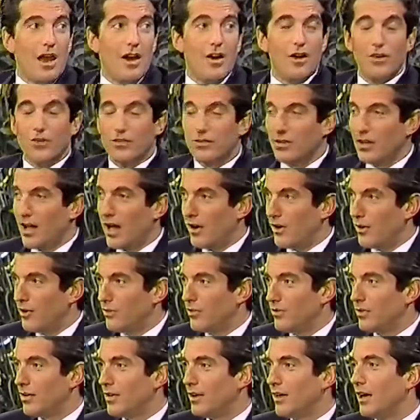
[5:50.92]
editor's
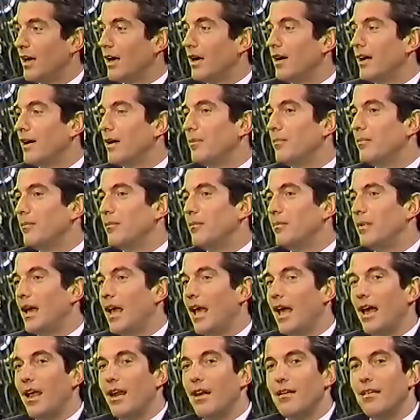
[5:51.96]
letters, um,
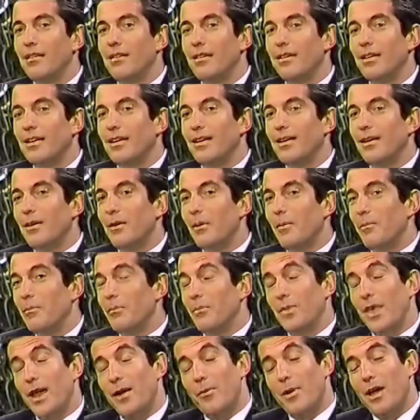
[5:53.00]
and
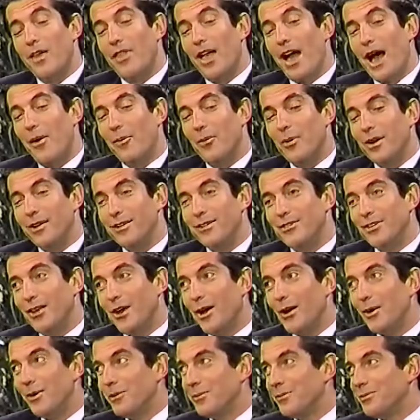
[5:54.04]
they read that one.
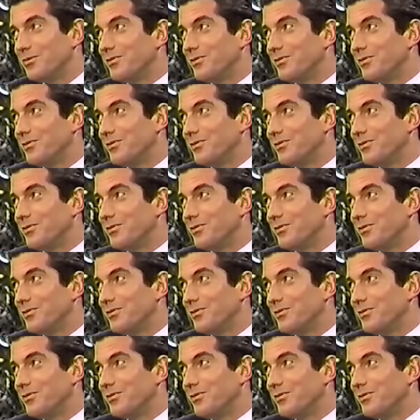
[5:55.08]
So